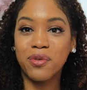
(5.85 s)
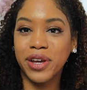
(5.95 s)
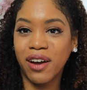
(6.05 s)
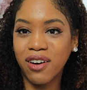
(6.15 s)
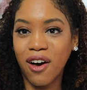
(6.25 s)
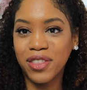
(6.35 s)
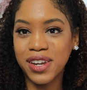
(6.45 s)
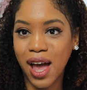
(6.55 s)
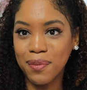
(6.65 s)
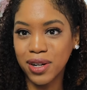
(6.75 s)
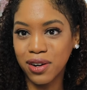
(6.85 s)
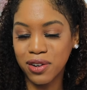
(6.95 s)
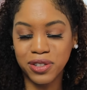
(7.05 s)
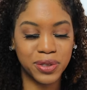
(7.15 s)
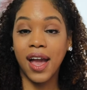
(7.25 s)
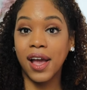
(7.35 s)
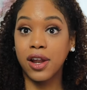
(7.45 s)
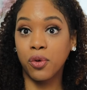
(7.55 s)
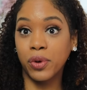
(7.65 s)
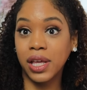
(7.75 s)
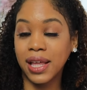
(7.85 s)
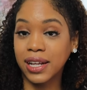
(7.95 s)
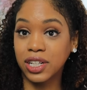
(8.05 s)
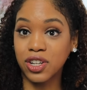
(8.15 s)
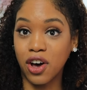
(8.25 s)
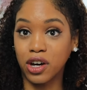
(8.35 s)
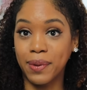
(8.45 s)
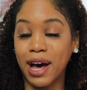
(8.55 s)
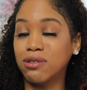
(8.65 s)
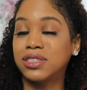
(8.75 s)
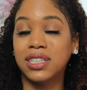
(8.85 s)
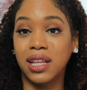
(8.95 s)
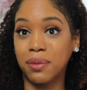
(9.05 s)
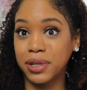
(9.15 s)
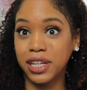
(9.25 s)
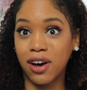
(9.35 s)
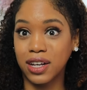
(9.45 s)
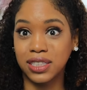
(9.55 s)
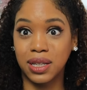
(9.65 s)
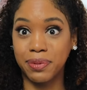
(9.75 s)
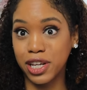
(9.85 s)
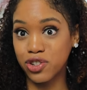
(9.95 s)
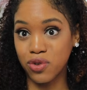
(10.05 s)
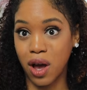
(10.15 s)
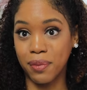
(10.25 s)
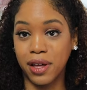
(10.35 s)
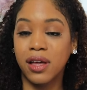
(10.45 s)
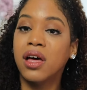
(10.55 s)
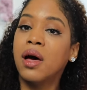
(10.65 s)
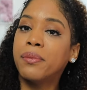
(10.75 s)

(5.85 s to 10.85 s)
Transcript: We are called the Diamond Girls, and we like to talk about celebrity gossip and drama,